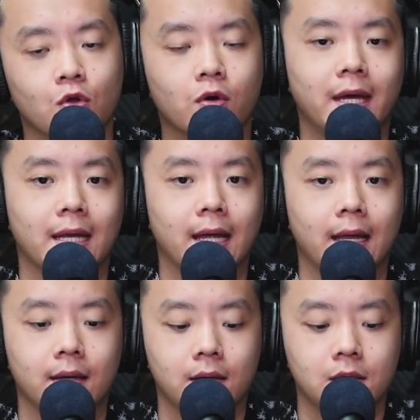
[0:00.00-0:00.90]
You don't get
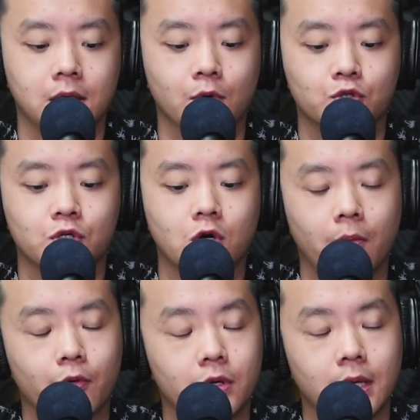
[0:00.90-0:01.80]
that emotional
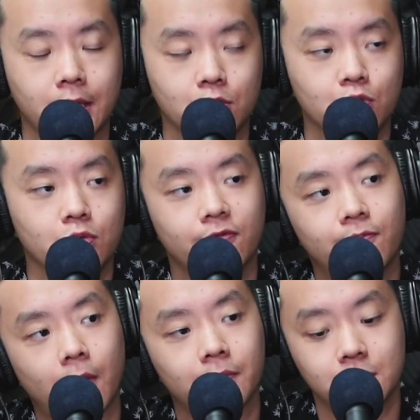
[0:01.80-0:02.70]
component like you do
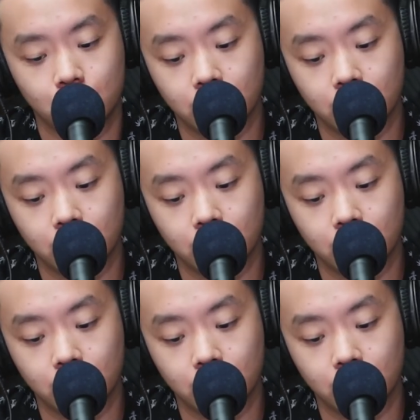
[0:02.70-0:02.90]
with property.